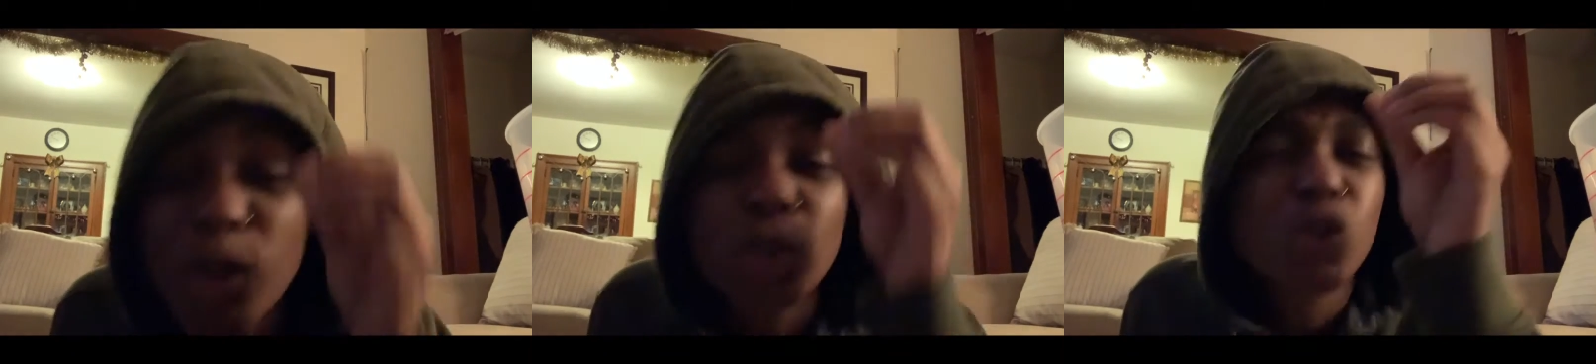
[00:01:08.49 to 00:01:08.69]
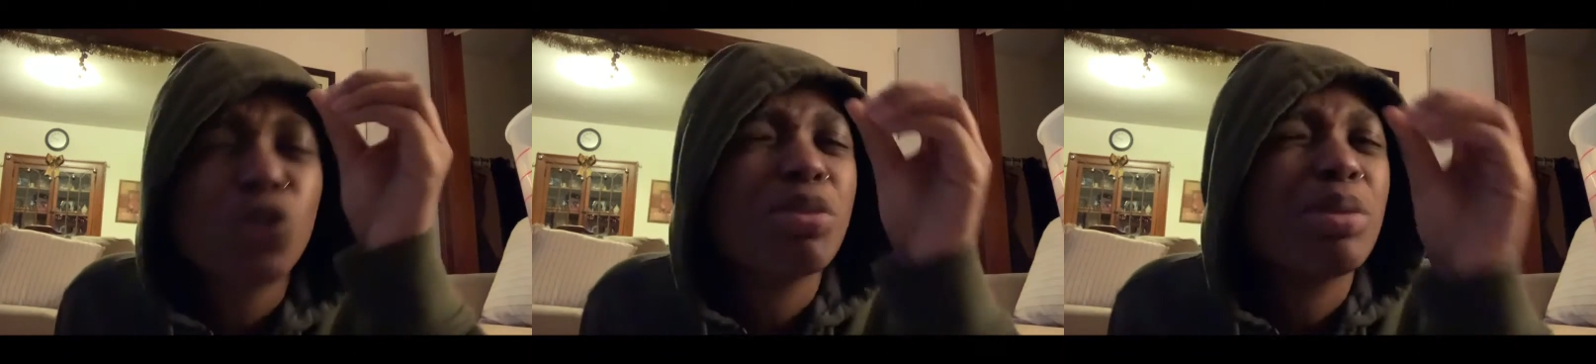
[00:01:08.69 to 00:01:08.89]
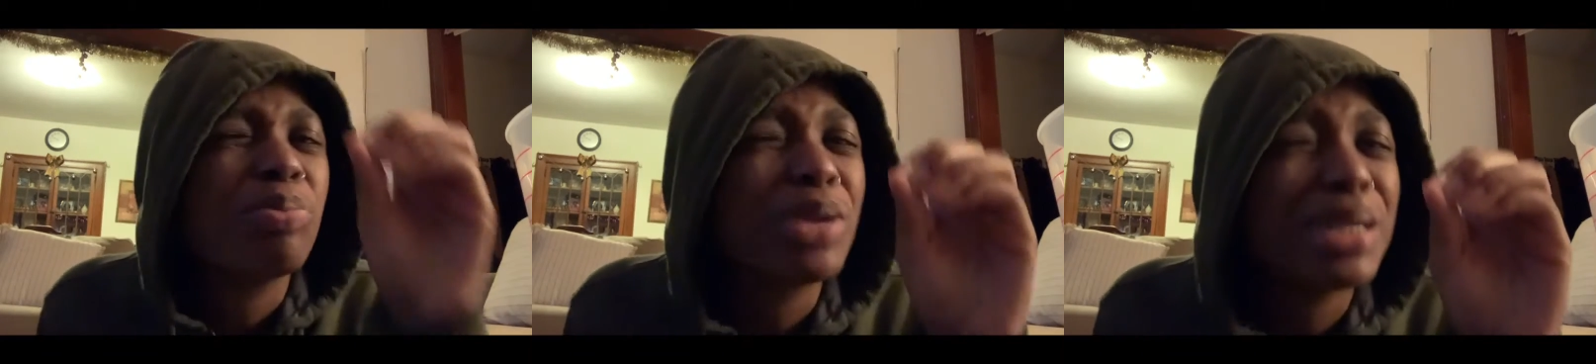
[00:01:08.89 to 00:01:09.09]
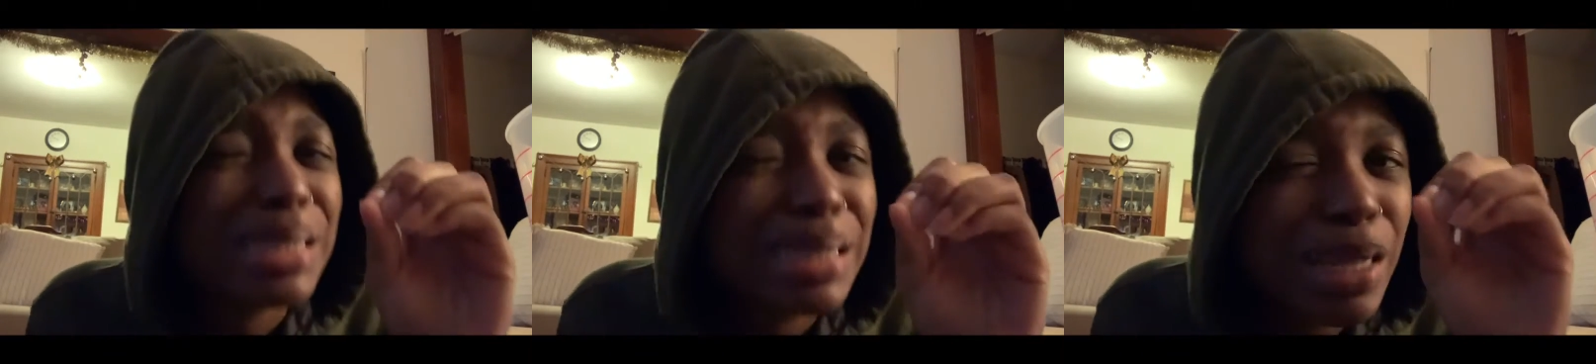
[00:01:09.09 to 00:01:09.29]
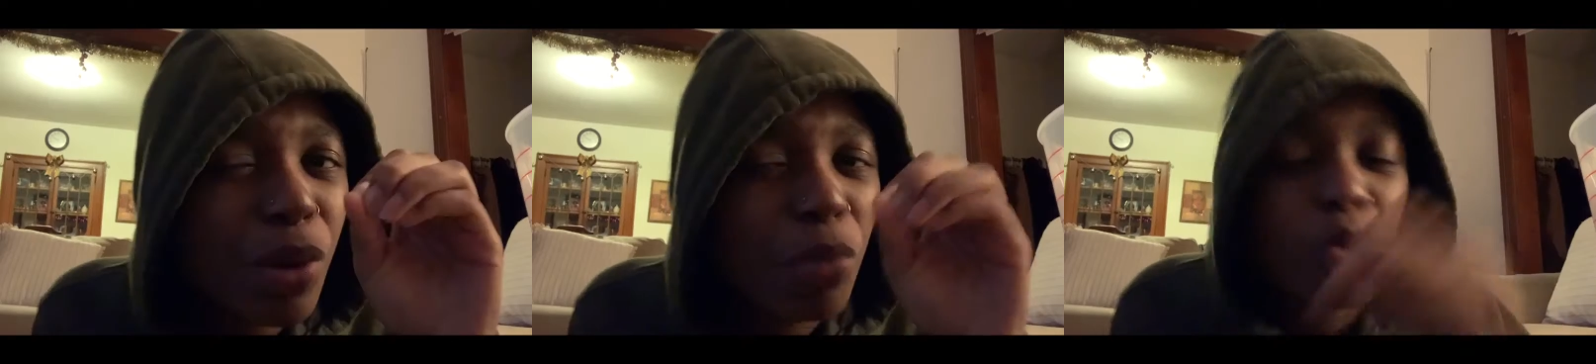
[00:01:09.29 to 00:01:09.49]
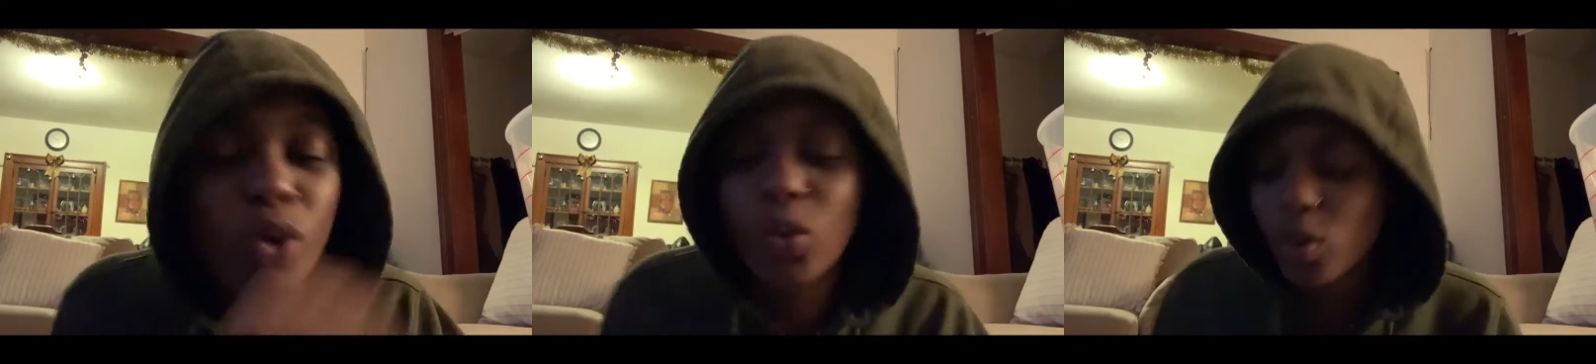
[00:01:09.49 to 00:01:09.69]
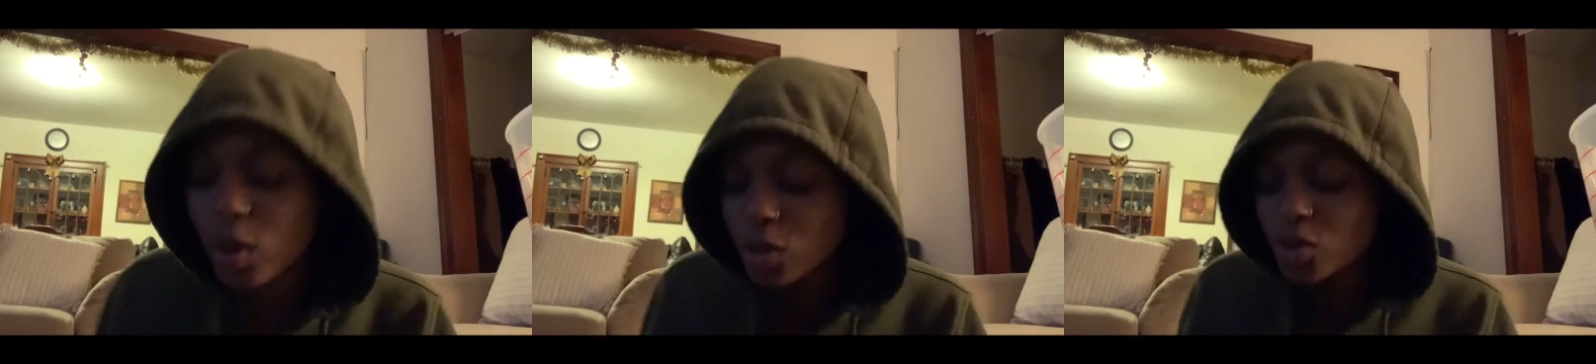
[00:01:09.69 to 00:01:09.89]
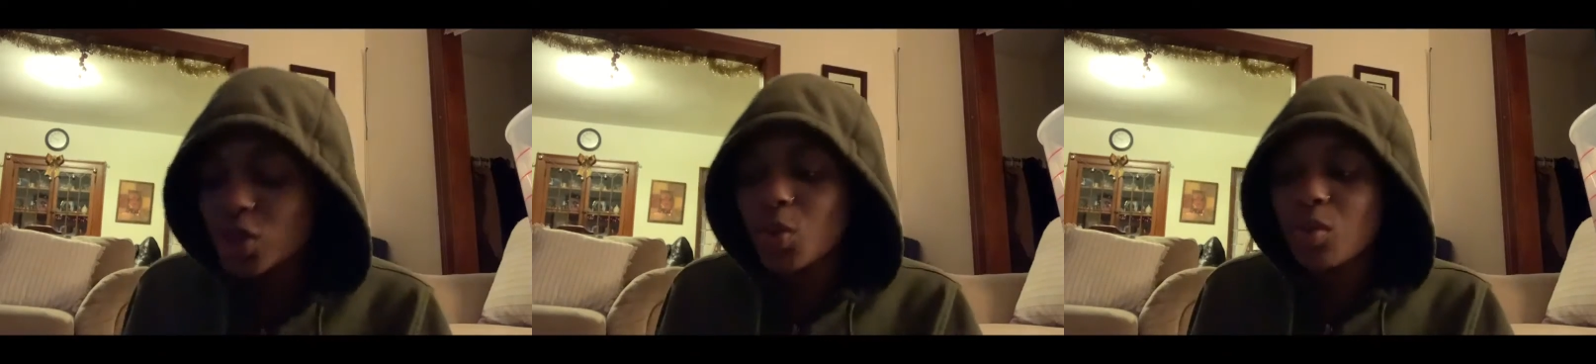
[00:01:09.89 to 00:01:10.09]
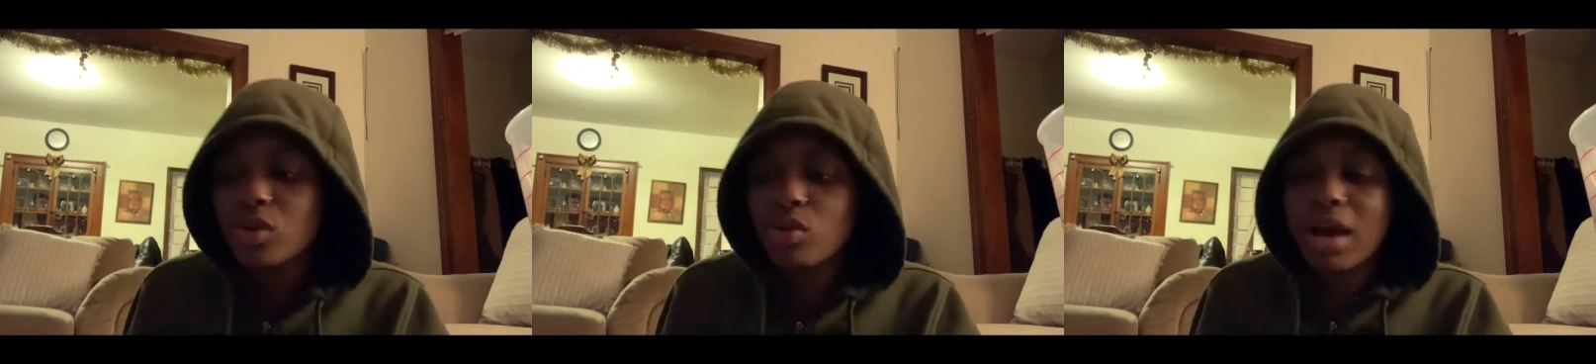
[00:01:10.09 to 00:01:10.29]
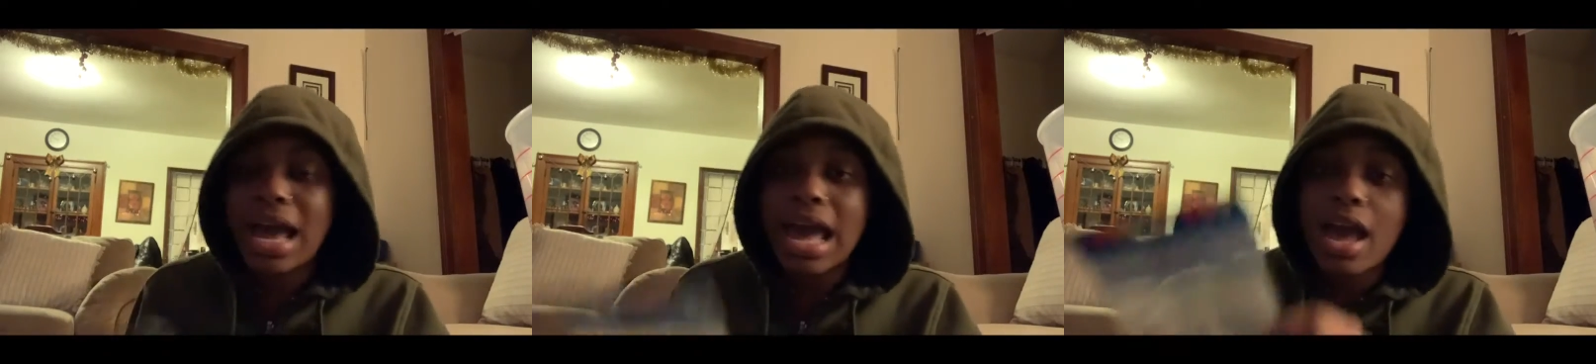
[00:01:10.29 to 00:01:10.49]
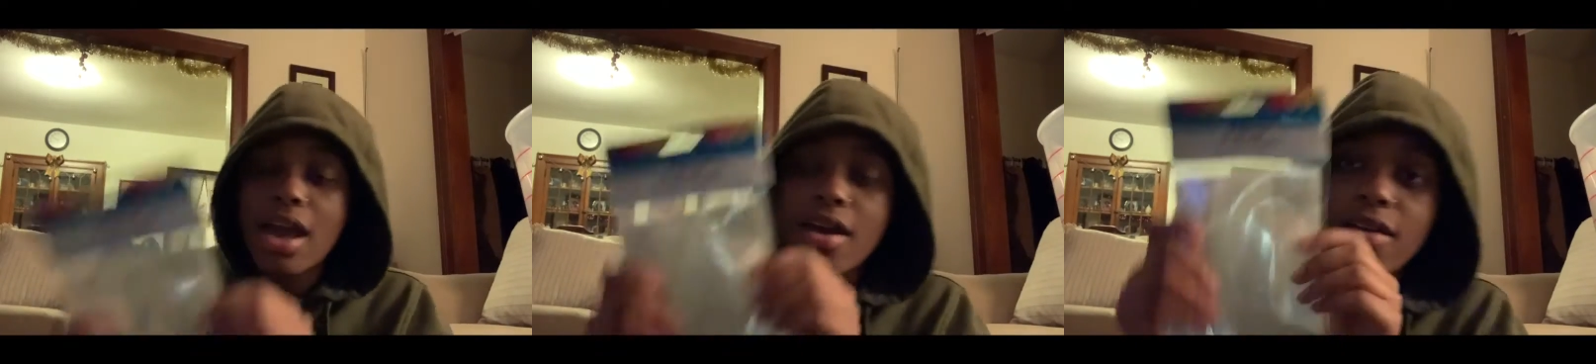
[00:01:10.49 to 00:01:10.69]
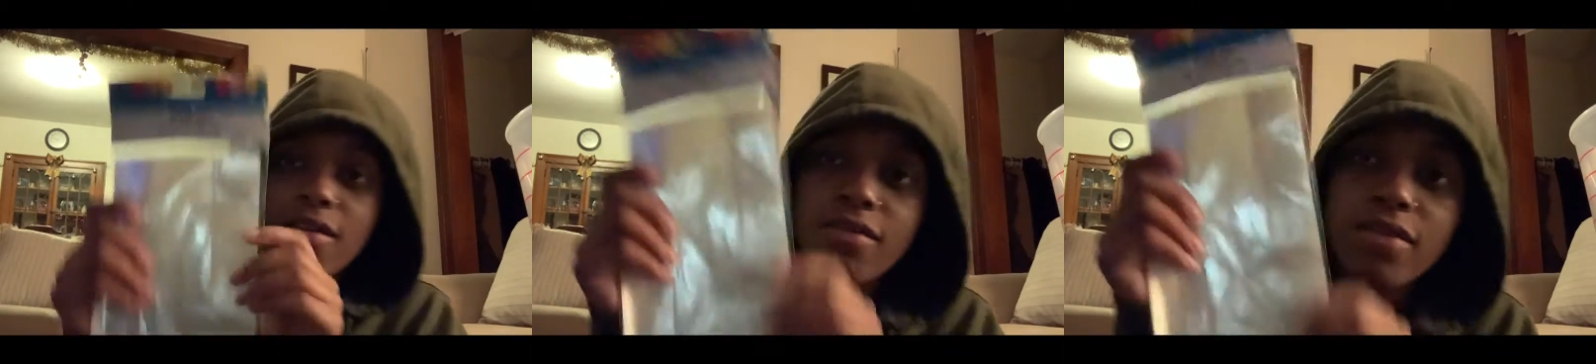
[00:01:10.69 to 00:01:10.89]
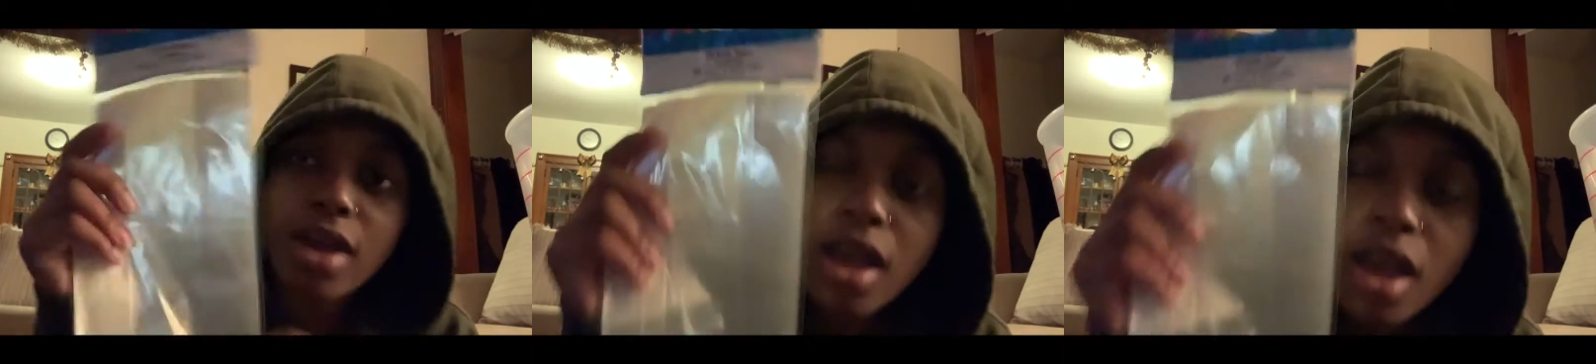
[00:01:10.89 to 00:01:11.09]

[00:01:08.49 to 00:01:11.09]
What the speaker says: to be presentable. So what do I have?